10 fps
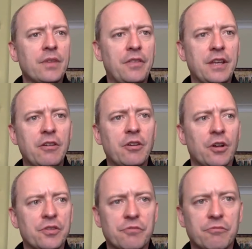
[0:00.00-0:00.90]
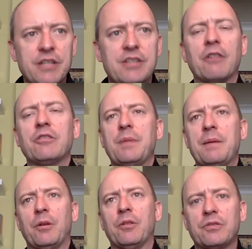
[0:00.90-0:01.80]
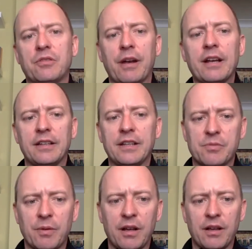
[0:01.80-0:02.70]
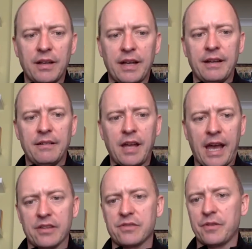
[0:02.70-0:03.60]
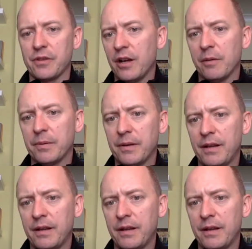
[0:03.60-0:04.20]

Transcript: I think you can also reach out to people directly as well and ask for their help.